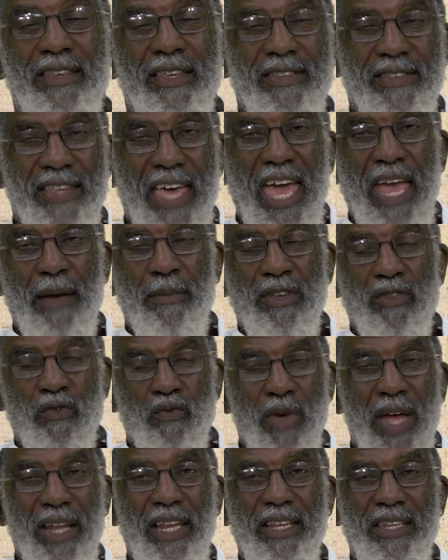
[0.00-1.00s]
is the
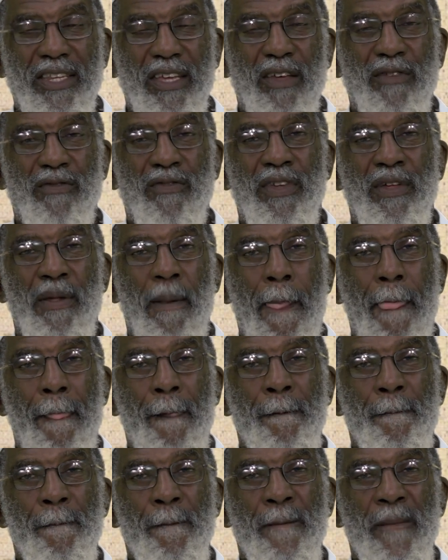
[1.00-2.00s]
same. It's relative.
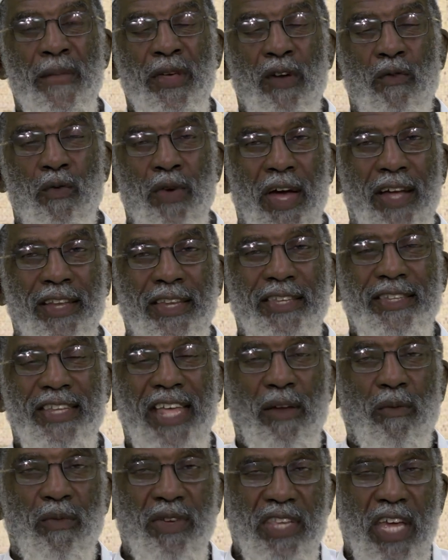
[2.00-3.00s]
We
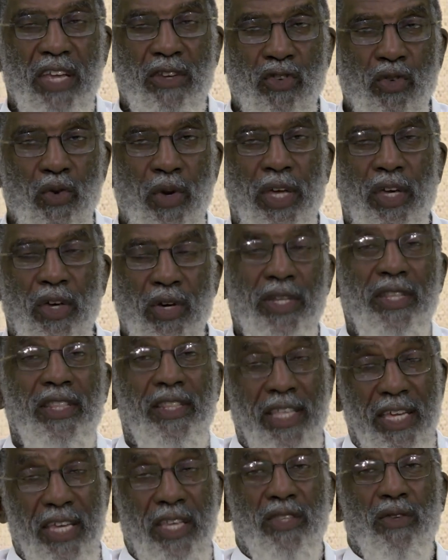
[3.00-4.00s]
understand it. We say doing
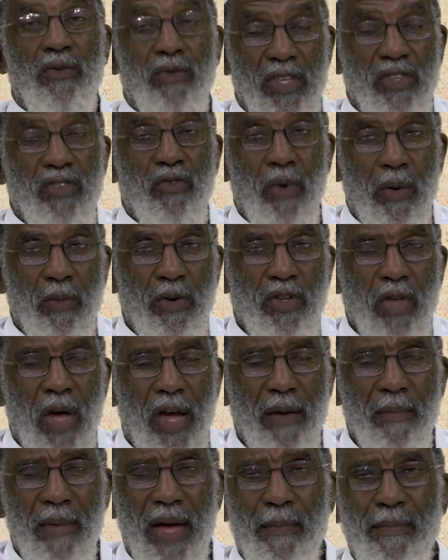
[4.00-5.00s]
good, this is what
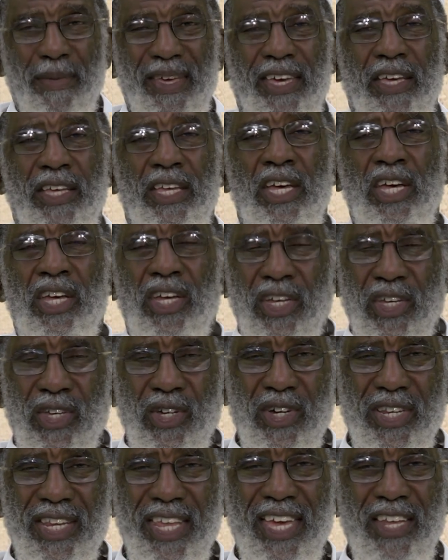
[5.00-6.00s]
we're talking about, being
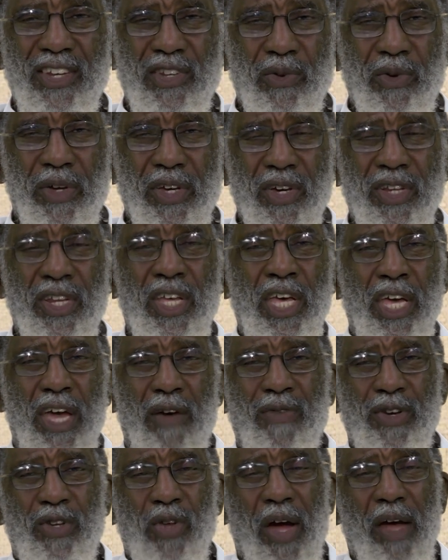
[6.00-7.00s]
good and doing
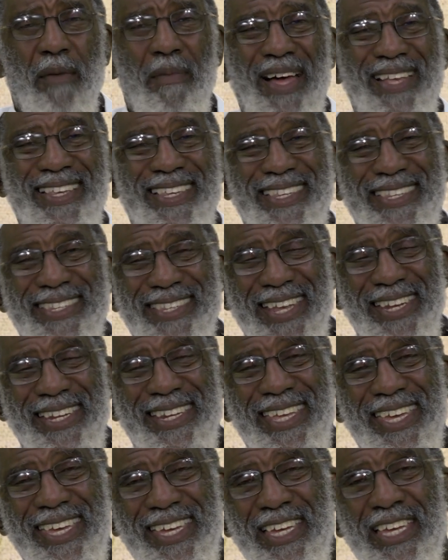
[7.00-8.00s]
good. We're talking about
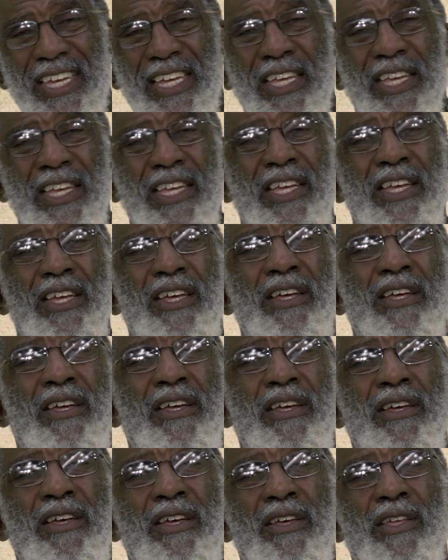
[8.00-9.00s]
sending
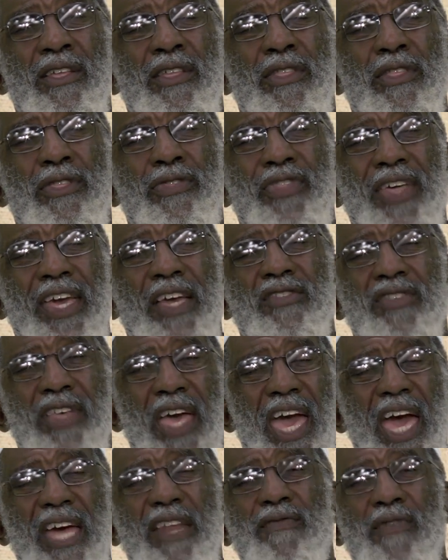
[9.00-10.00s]
things